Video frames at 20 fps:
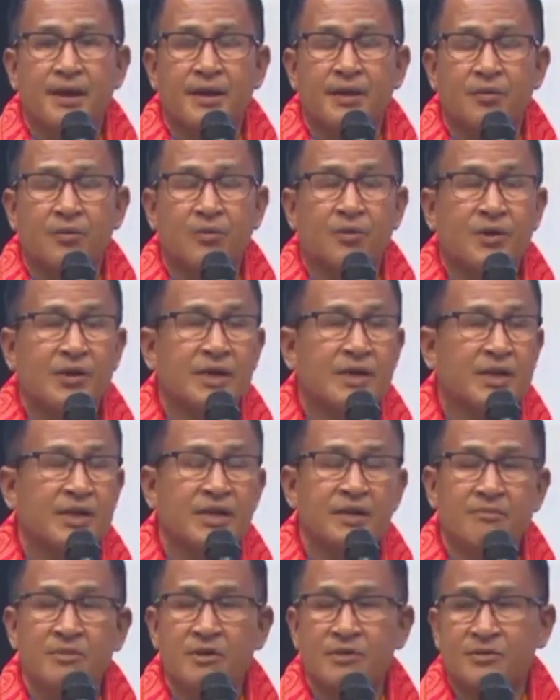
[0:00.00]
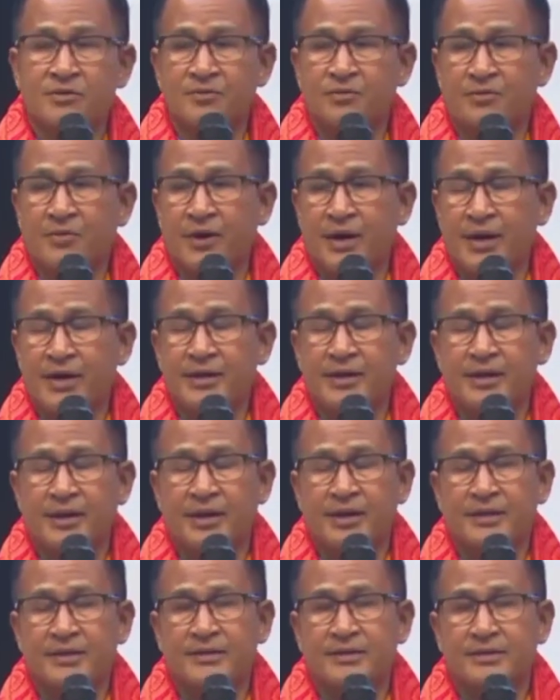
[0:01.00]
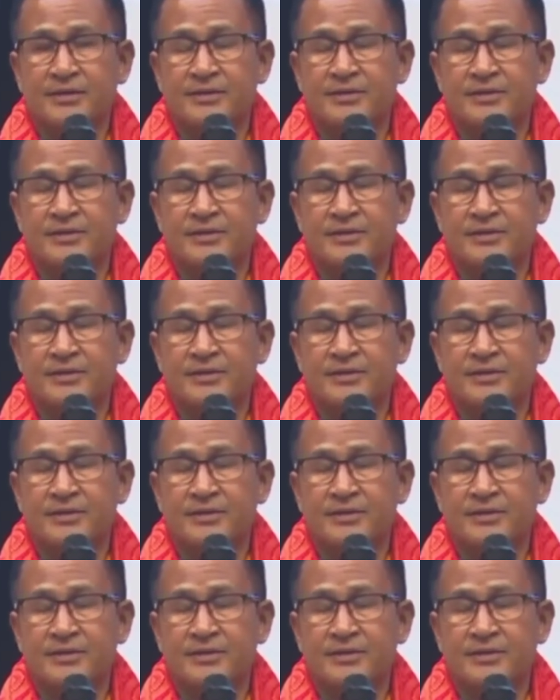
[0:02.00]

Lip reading: we can able to find that